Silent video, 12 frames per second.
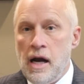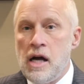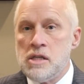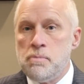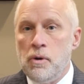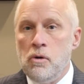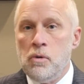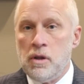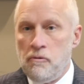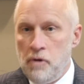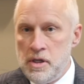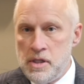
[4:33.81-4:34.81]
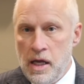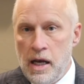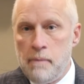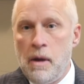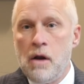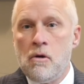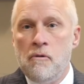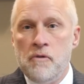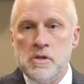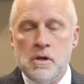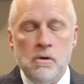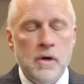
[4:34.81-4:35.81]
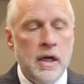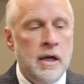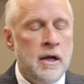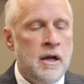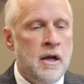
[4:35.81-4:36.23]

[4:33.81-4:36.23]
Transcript: hospital with the freestanding medical facility.